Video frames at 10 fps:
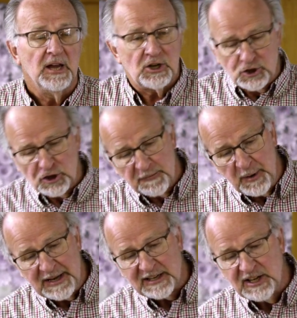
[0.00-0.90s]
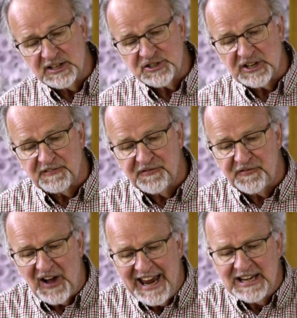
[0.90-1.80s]
It should have been a kiss that
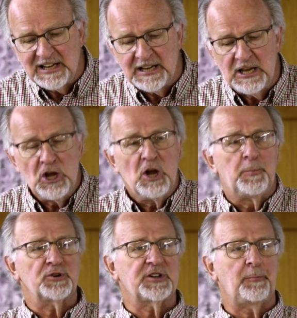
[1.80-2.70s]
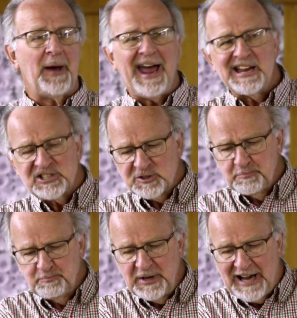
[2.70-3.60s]
finally put the past
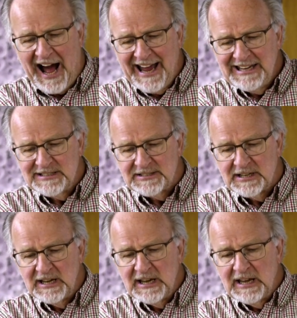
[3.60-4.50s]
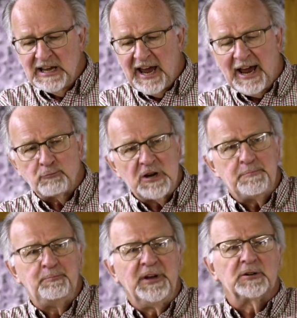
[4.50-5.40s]
behind and
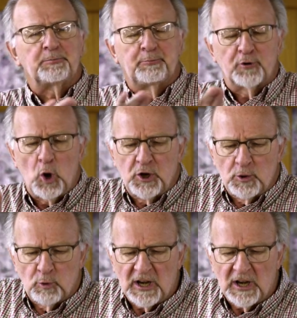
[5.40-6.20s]
rebuilt broken